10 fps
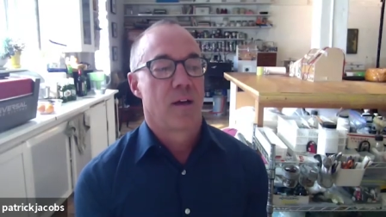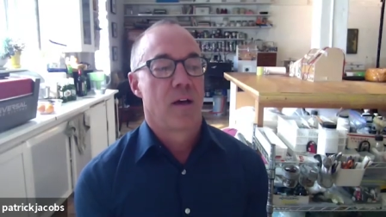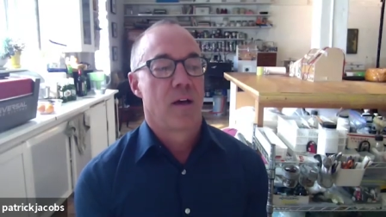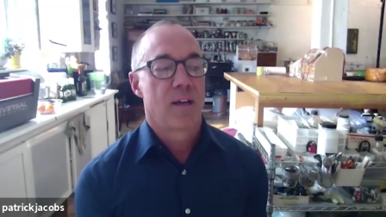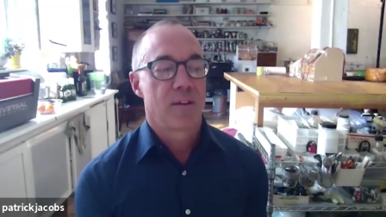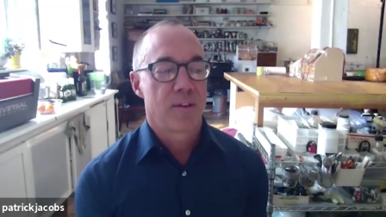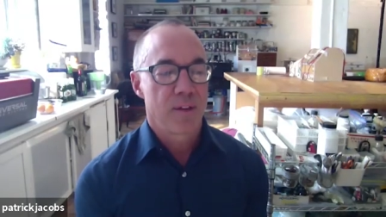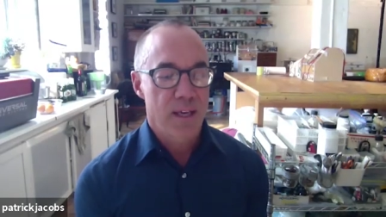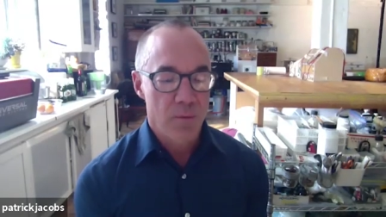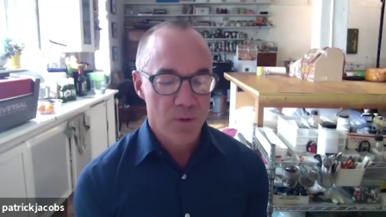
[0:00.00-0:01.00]
I
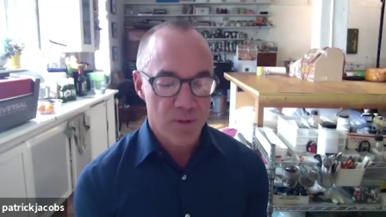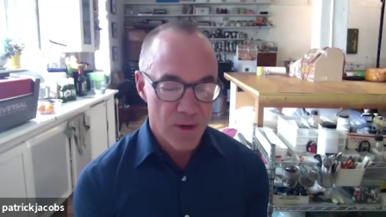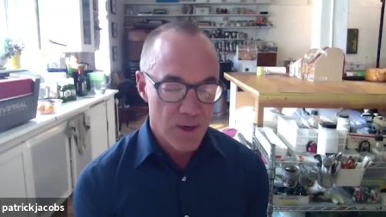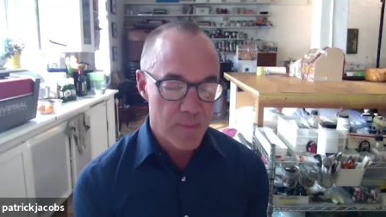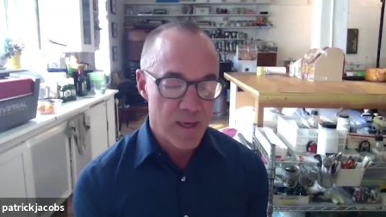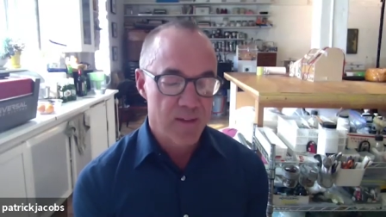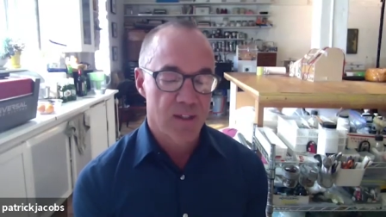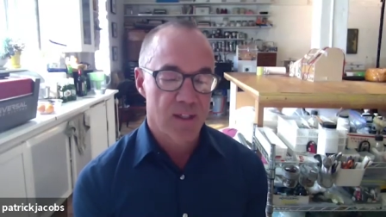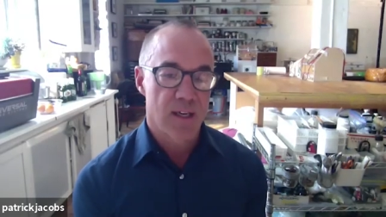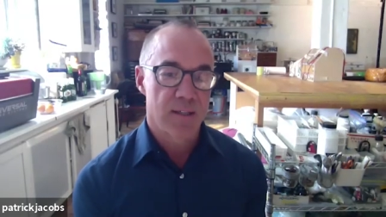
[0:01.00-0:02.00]
think it was a very
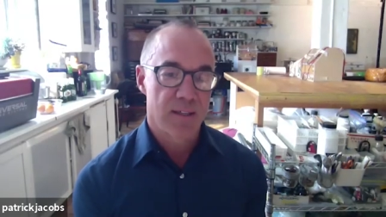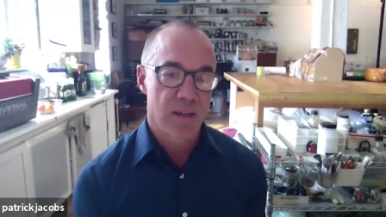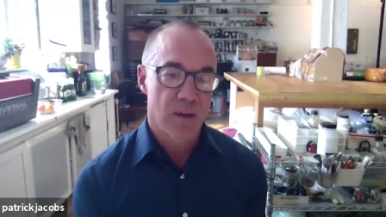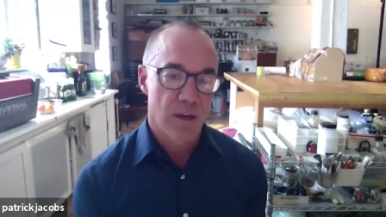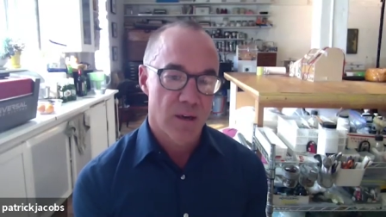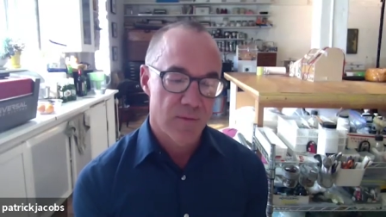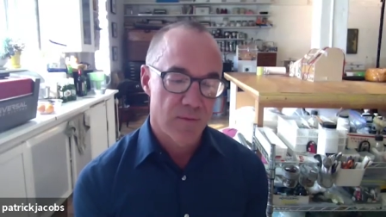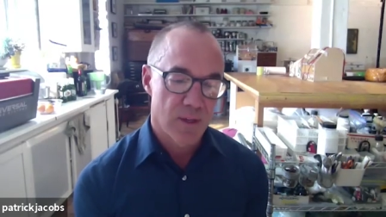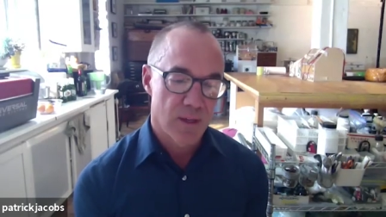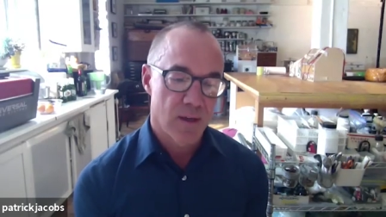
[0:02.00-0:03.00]
basic idea of
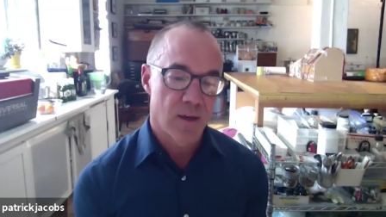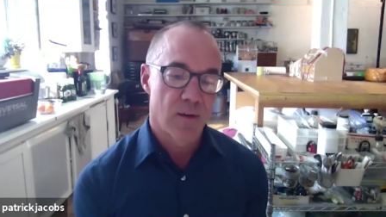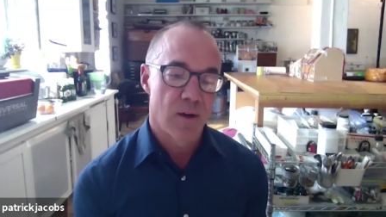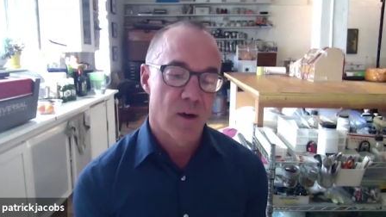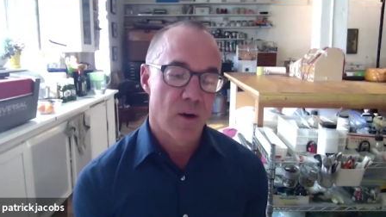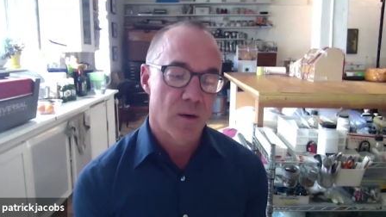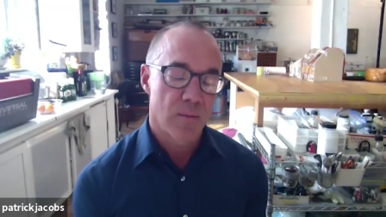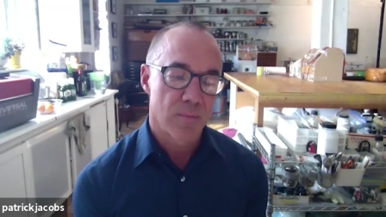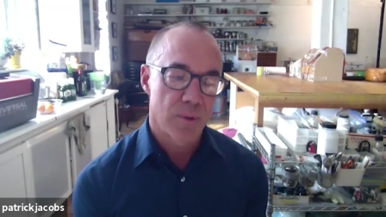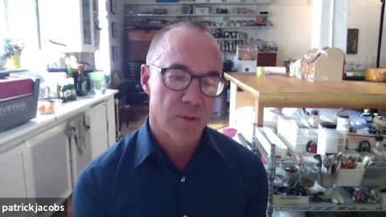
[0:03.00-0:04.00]
uh,
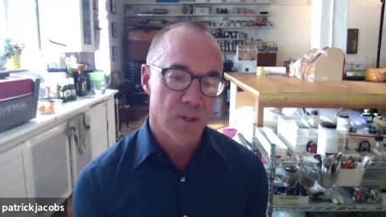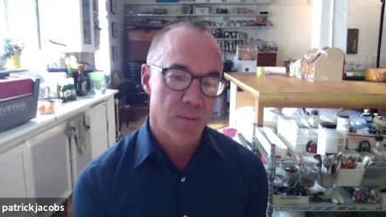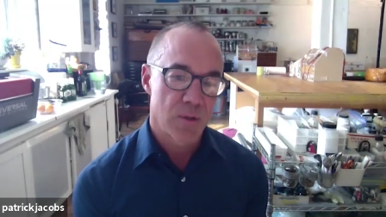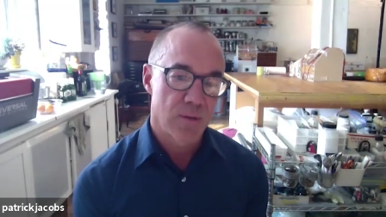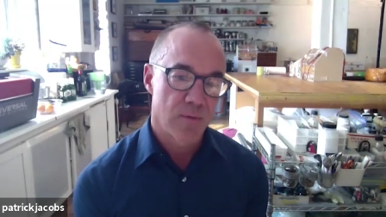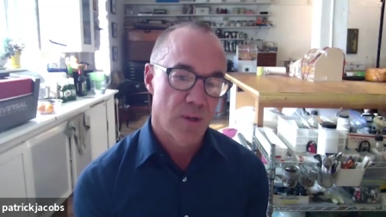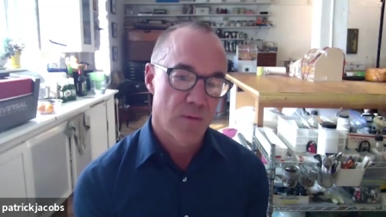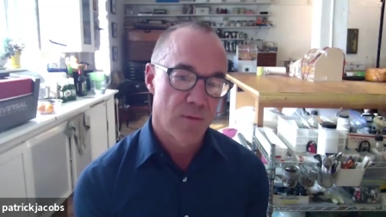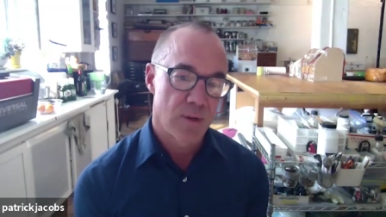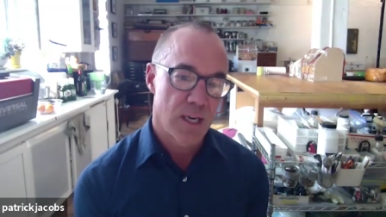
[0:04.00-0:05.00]
our perception of,
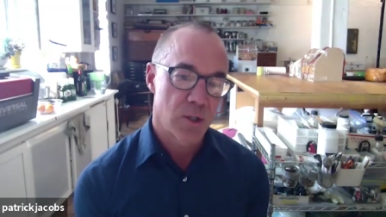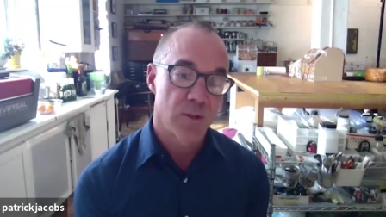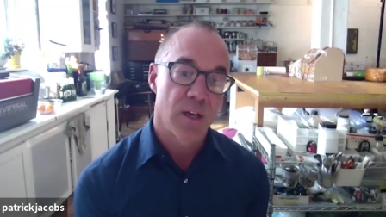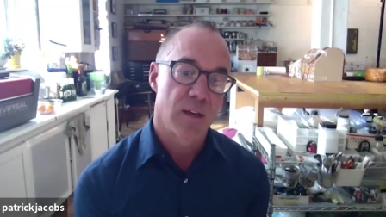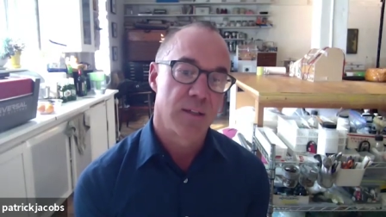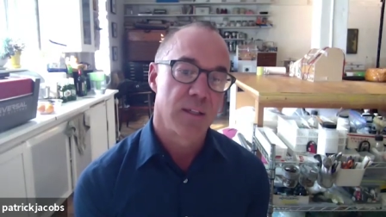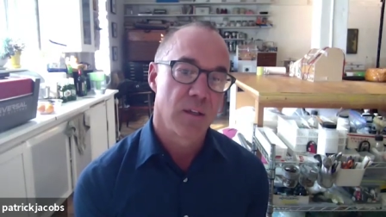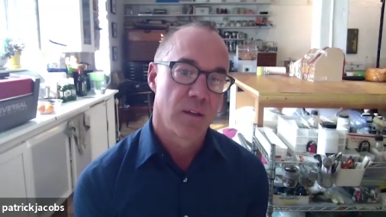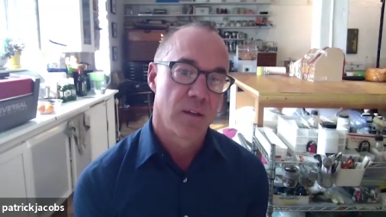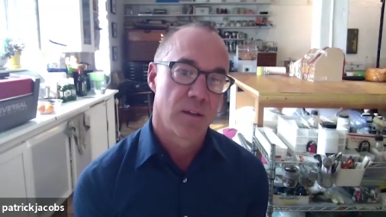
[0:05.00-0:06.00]
of nature, the
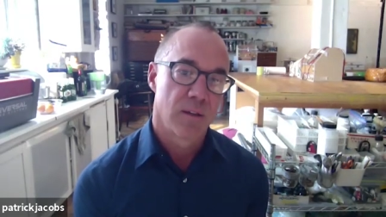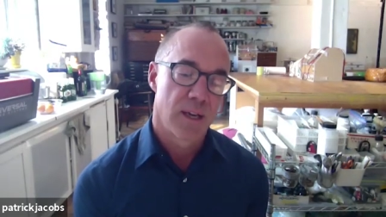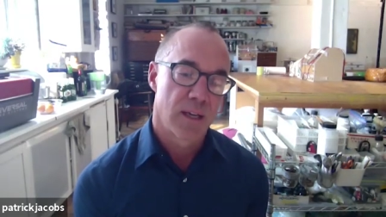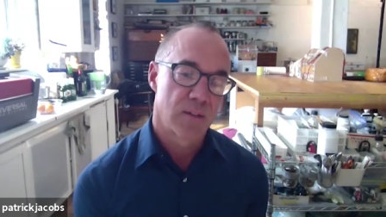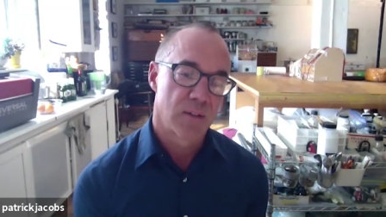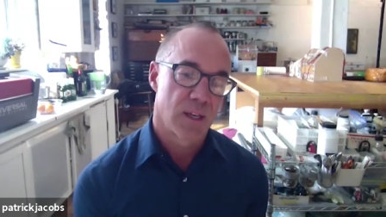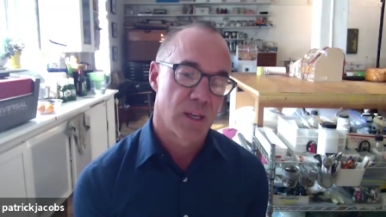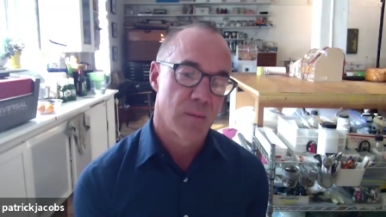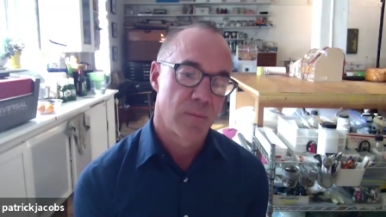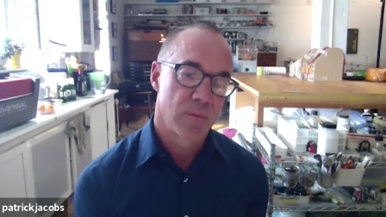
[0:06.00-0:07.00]
ideal
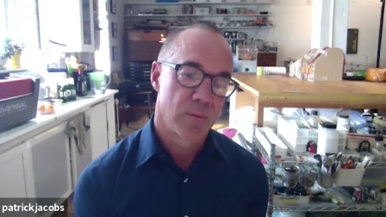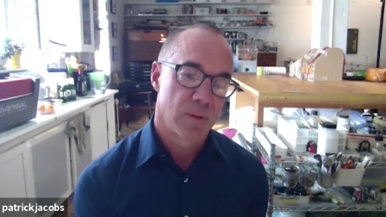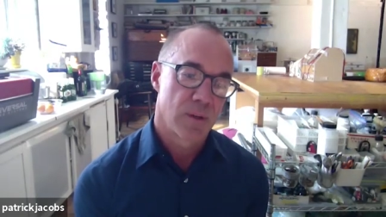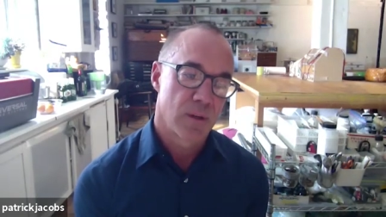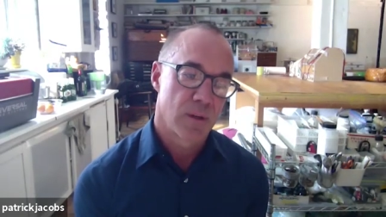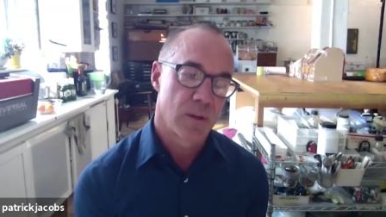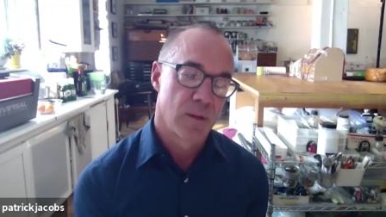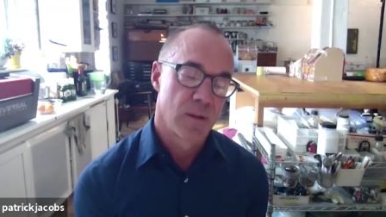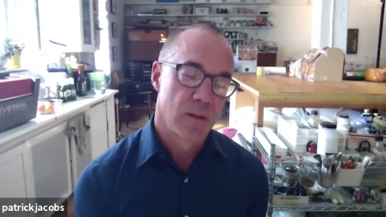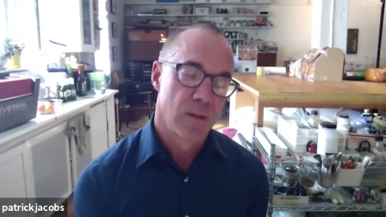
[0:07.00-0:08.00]
landscape. Uh,
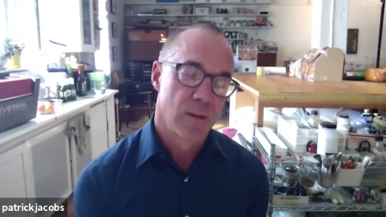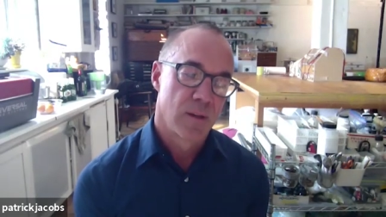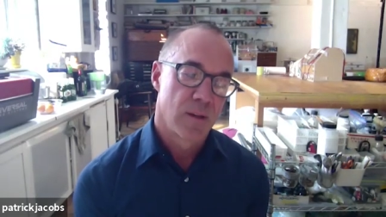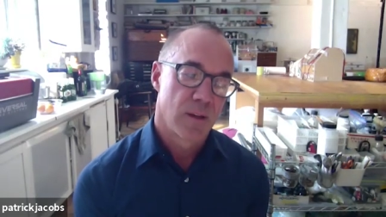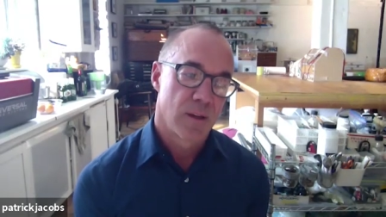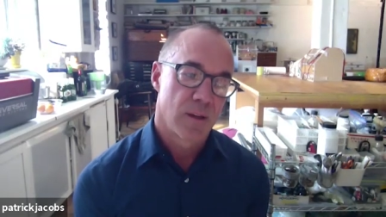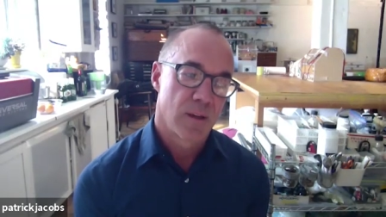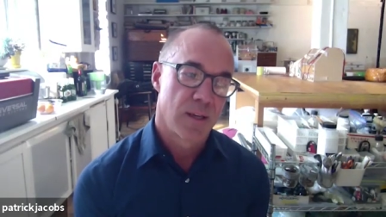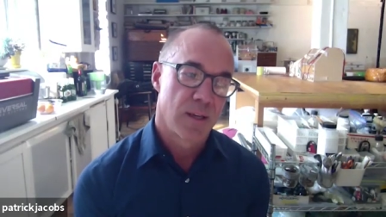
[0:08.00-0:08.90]
uh,